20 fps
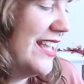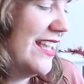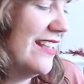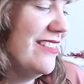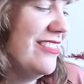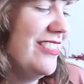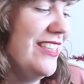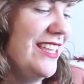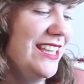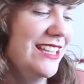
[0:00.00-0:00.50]

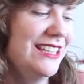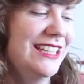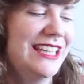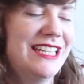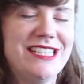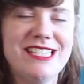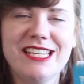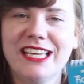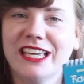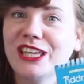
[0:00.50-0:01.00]
is the
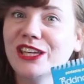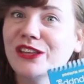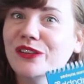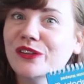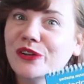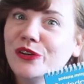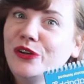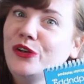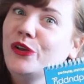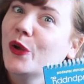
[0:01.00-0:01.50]

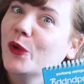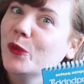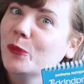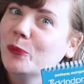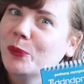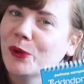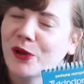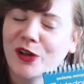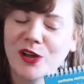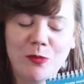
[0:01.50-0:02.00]
Lenticular
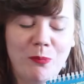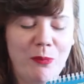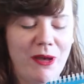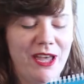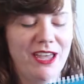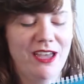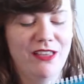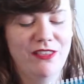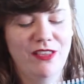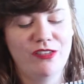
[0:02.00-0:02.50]
Notebook
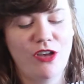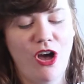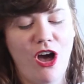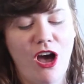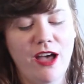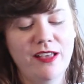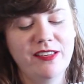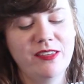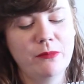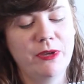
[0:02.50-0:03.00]
by this
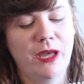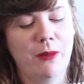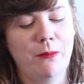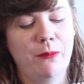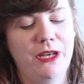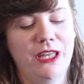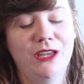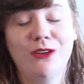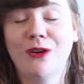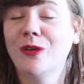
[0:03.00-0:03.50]
awesome
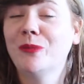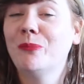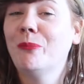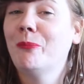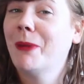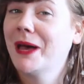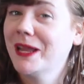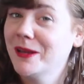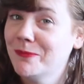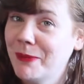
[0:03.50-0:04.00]
company called
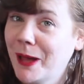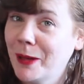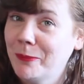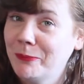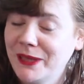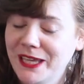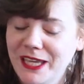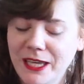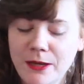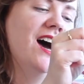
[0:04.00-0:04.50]
Mud
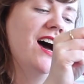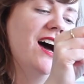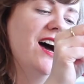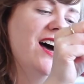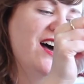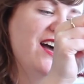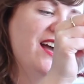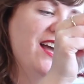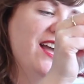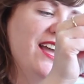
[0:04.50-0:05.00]
Puppy.
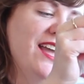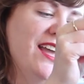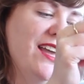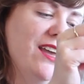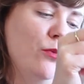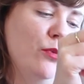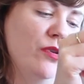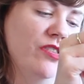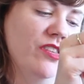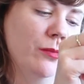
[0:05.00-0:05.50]
I
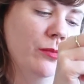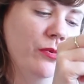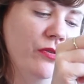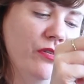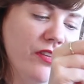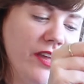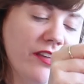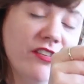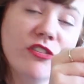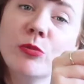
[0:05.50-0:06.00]
was
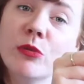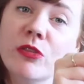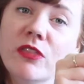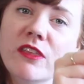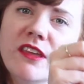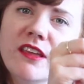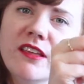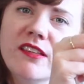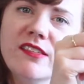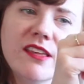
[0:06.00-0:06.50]
obsessed with
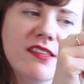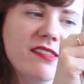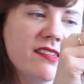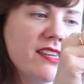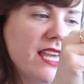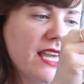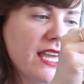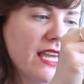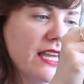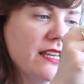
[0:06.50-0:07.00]
these as a
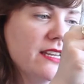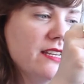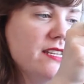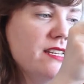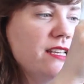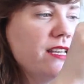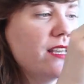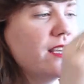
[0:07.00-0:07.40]
kid,